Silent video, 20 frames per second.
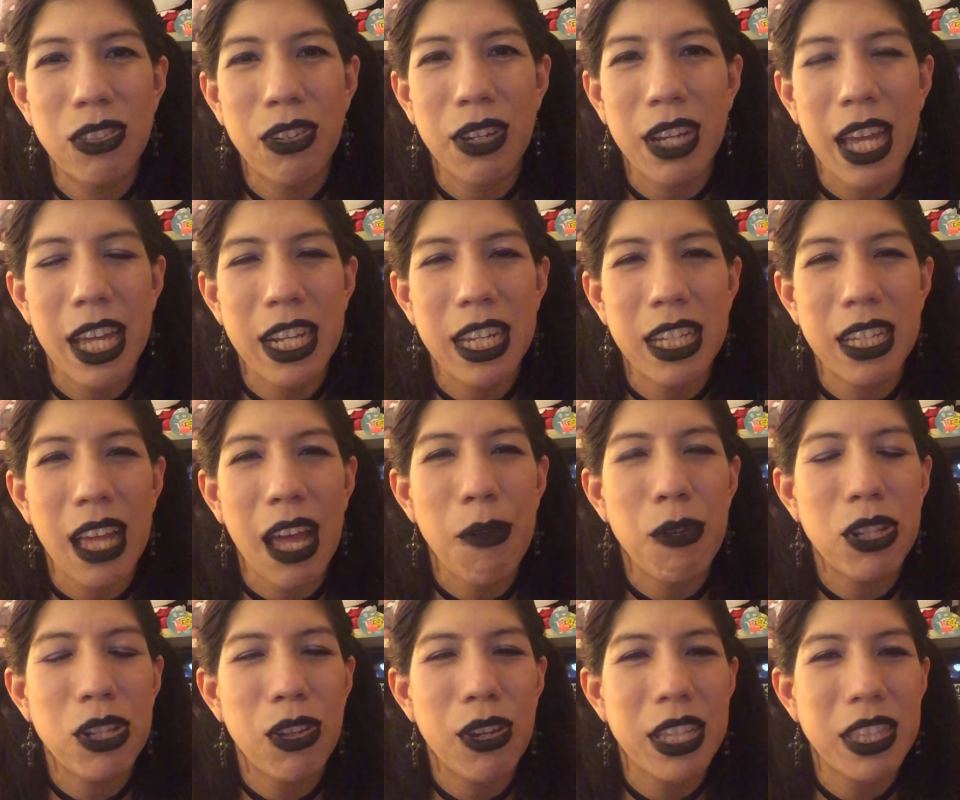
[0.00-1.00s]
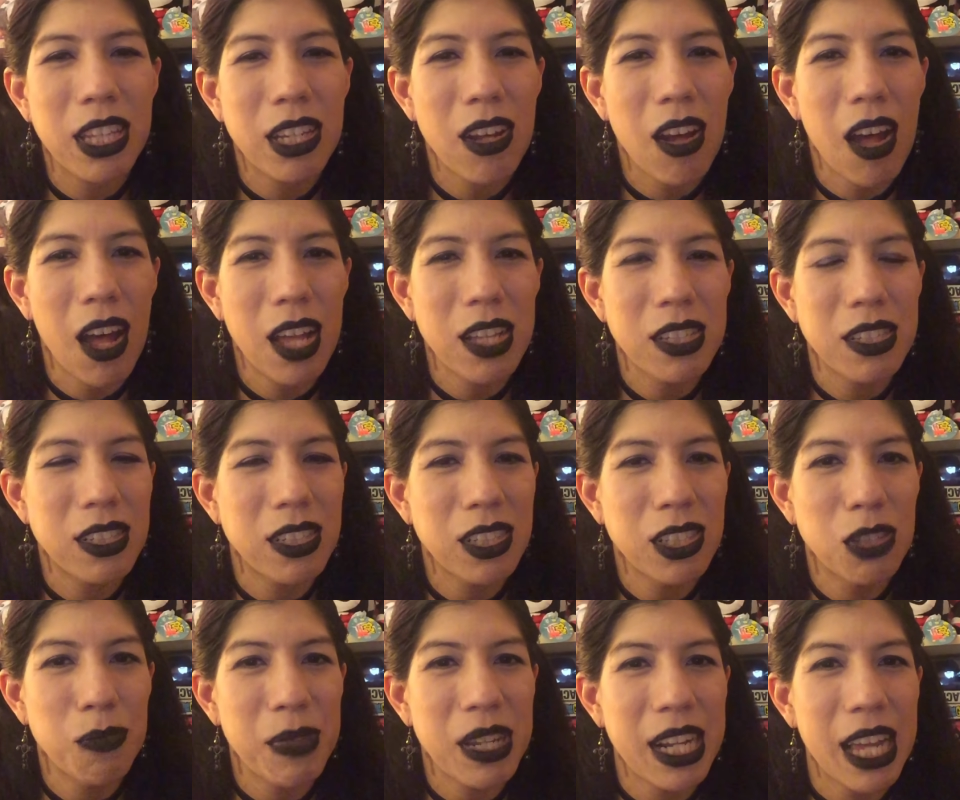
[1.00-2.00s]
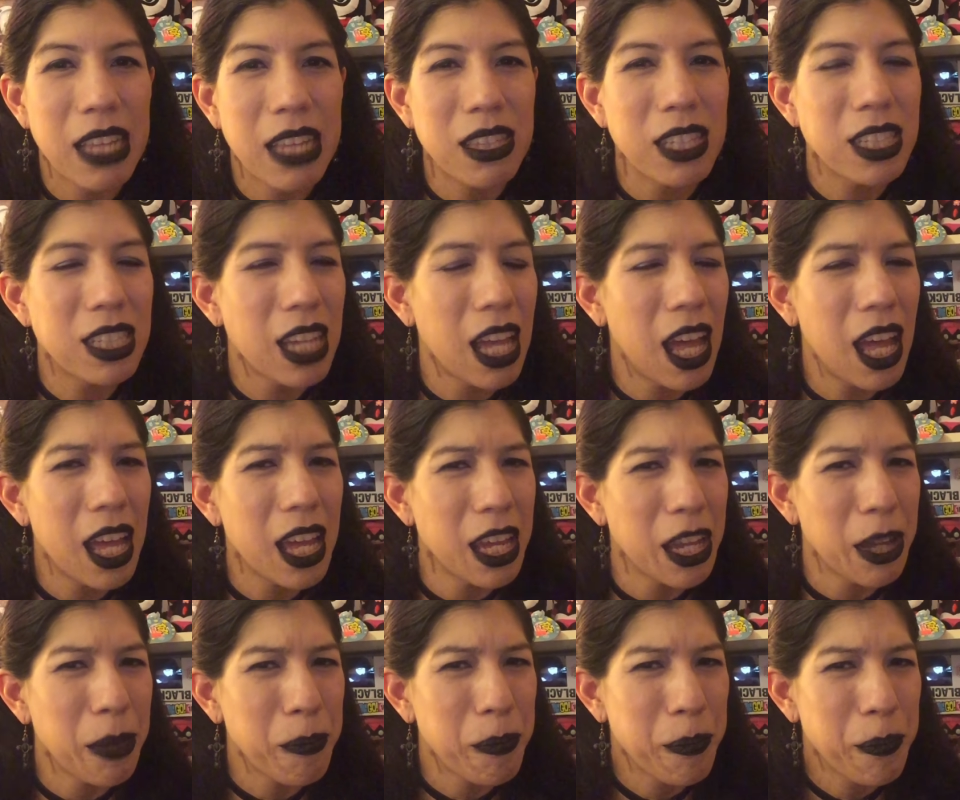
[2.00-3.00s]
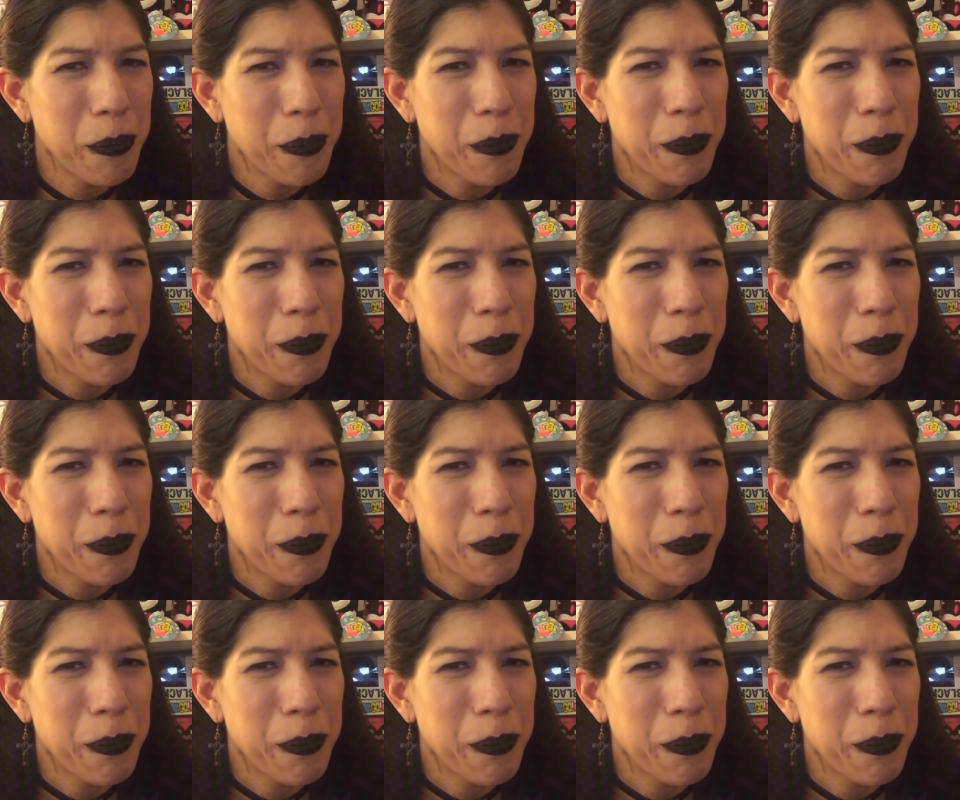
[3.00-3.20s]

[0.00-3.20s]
look at the costume, and at the time